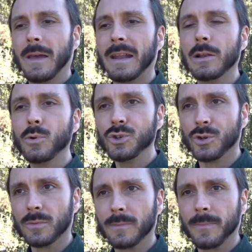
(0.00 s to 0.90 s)
an
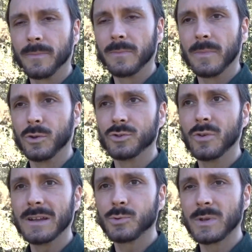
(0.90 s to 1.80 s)
illusion because
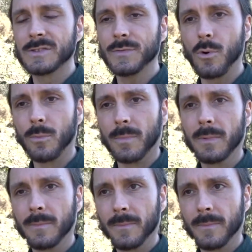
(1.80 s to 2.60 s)
you can transform